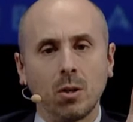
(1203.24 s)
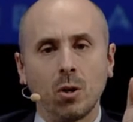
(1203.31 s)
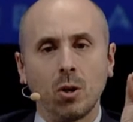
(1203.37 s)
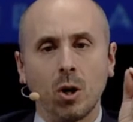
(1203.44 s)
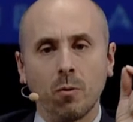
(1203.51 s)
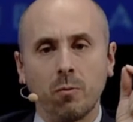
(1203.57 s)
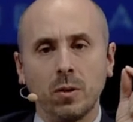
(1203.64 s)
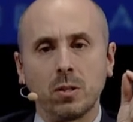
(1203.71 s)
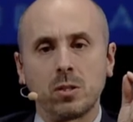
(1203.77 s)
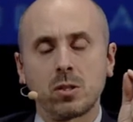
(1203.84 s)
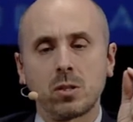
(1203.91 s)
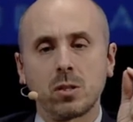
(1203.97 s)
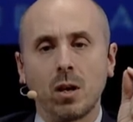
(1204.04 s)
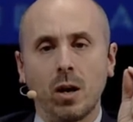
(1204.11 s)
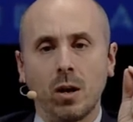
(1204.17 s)
of
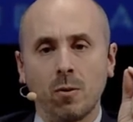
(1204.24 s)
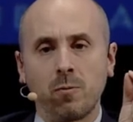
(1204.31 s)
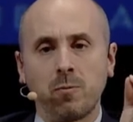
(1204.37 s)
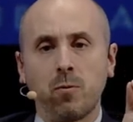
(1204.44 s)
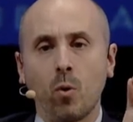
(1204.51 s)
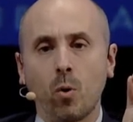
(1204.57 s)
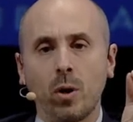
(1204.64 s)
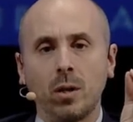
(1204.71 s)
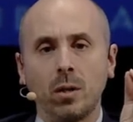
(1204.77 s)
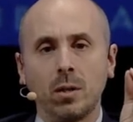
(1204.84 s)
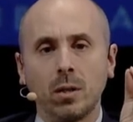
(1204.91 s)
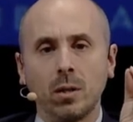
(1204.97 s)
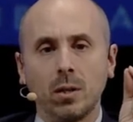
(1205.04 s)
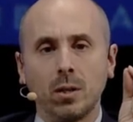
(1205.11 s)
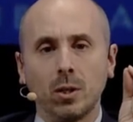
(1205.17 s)
its foreign
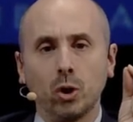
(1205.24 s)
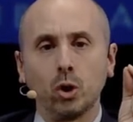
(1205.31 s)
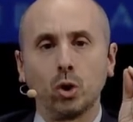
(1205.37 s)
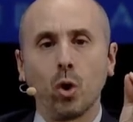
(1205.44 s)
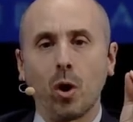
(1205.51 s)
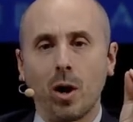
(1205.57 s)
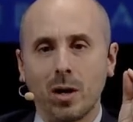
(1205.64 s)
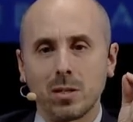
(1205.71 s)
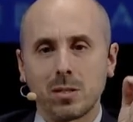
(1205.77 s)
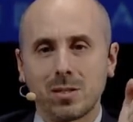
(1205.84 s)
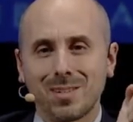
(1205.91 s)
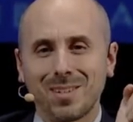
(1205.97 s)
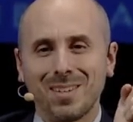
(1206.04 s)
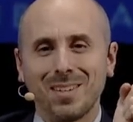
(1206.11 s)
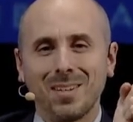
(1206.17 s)

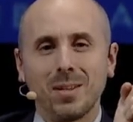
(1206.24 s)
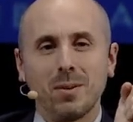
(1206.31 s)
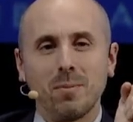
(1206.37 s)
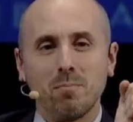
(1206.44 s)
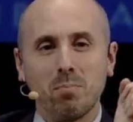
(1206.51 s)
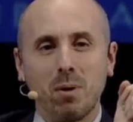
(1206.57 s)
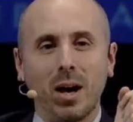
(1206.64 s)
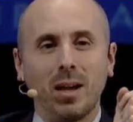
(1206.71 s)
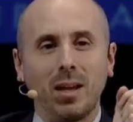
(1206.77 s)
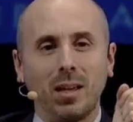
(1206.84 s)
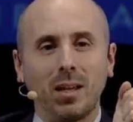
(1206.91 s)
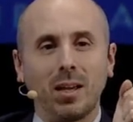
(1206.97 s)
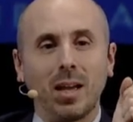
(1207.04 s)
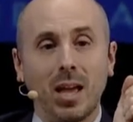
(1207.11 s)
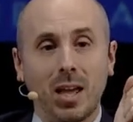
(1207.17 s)
dollars
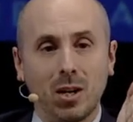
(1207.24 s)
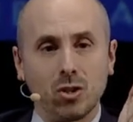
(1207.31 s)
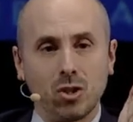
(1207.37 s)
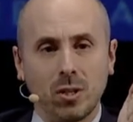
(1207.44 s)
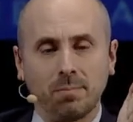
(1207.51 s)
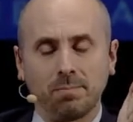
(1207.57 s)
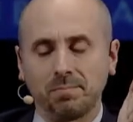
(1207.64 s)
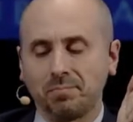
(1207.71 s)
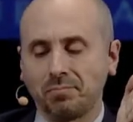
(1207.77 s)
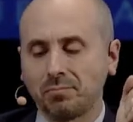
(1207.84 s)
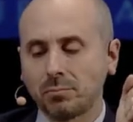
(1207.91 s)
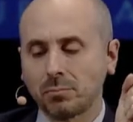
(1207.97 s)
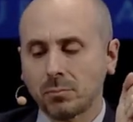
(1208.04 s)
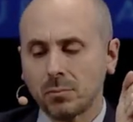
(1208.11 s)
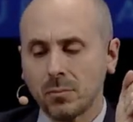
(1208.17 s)
buying energy
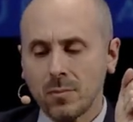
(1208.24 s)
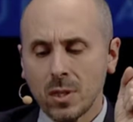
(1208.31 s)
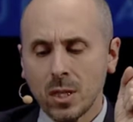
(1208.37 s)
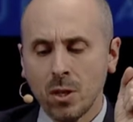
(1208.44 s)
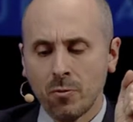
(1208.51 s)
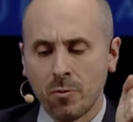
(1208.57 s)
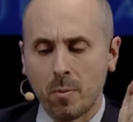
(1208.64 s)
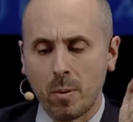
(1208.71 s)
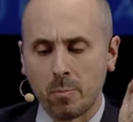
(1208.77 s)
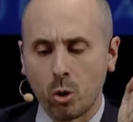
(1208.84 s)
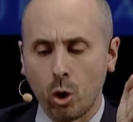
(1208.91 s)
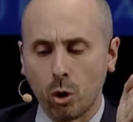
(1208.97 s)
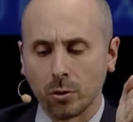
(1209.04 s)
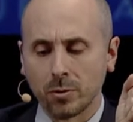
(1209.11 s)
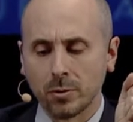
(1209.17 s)
from
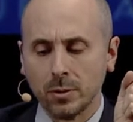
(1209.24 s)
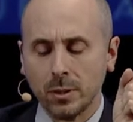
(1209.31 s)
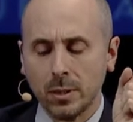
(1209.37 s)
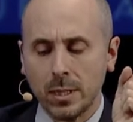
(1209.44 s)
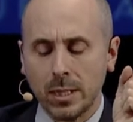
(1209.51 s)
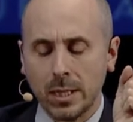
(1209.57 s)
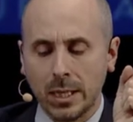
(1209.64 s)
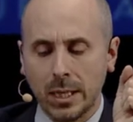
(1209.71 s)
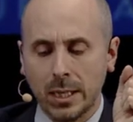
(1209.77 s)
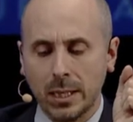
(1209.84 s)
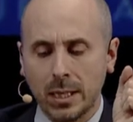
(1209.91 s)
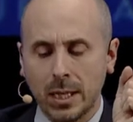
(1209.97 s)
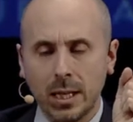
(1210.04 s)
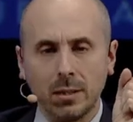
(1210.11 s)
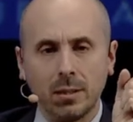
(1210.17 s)
abroad.
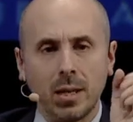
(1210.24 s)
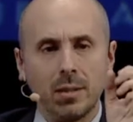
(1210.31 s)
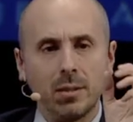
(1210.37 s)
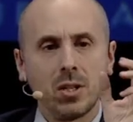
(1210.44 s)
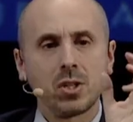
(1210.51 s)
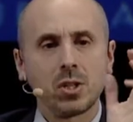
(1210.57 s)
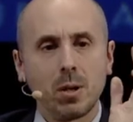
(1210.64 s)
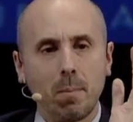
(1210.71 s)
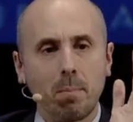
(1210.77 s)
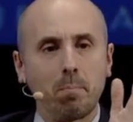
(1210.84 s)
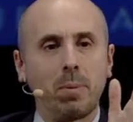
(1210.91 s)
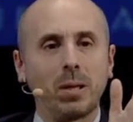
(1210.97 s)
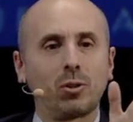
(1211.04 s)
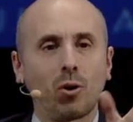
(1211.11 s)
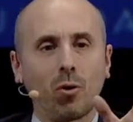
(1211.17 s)
And this
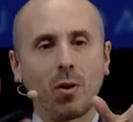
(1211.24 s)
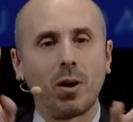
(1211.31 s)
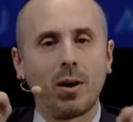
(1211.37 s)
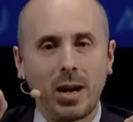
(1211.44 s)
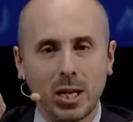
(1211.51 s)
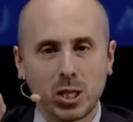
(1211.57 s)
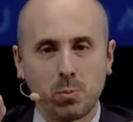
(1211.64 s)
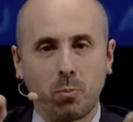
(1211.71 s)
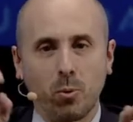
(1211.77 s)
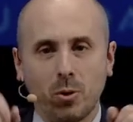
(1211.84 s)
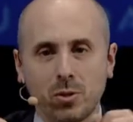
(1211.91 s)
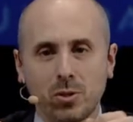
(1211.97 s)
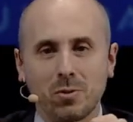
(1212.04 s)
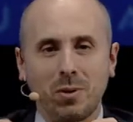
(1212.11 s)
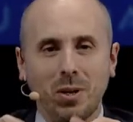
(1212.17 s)
petrodollar
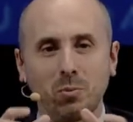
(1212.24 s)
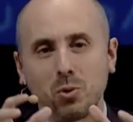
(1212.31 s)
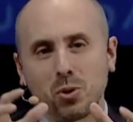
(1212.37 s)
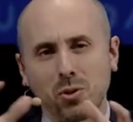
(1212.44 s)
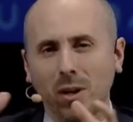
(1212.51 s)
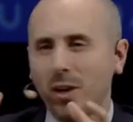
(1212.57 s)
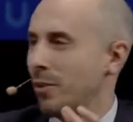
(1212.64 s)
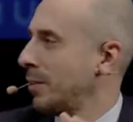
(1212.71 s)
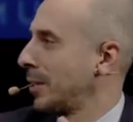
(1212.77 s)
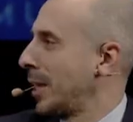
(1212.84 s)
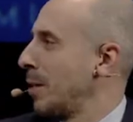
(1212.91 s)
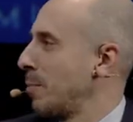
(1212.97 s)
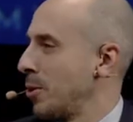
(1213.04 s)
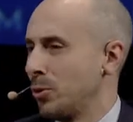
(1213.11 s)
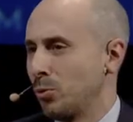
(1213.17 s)
exports, right, which a lot of it
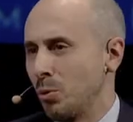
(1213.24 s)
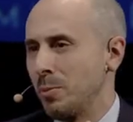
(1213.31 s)
came here to the